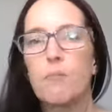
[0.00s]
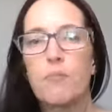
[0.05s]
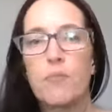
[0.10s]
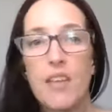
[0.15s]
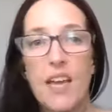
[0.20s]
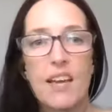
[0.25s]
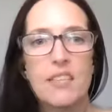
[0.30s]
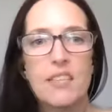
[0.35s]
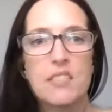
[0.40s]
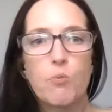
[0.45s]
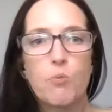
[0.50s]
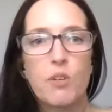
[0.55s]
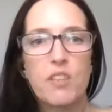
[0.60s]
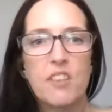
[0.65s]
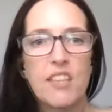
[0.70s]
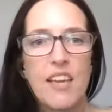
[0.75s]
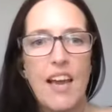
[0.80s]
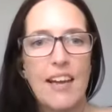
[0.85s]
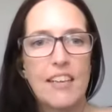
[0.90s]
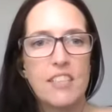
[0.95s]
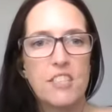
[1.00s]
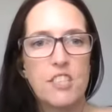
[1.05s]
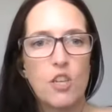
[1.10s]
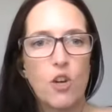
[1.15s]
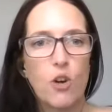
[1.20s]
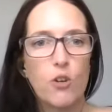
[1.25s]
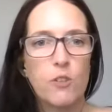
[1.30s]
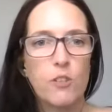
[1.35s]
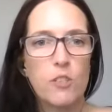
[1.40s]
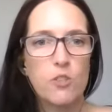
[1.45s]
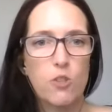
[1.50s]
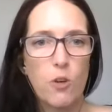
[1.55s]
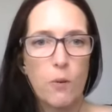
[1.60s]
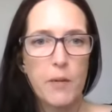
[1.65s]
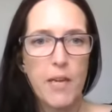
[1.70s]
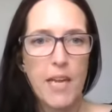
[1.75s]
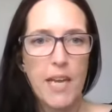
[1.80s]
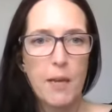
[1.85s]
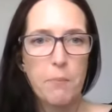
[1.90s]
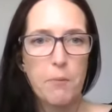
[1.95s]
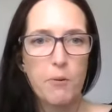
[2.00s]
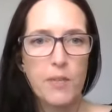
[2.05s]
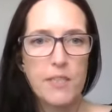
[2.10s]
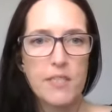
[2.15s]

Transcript: Yeah, it's with the ATO, the JobKeeper,